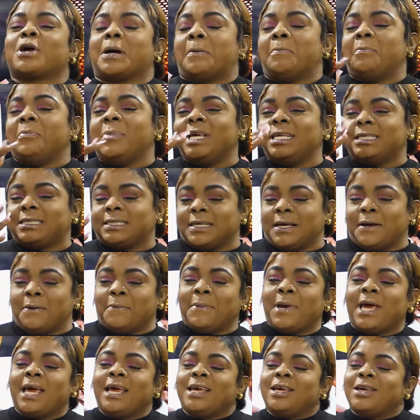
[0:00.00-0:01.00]
can meet
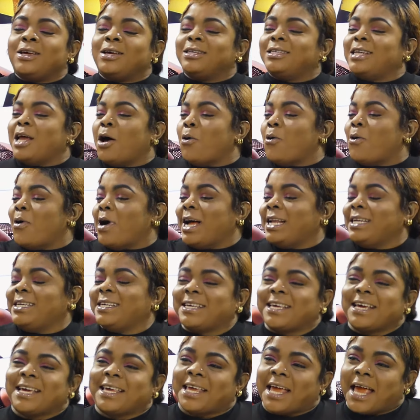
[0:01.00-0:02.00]
him now.
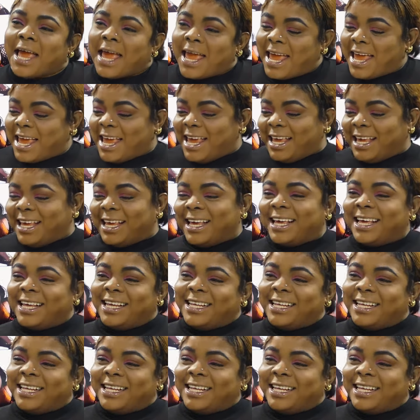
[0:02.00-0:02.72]
Hanekeke, hey,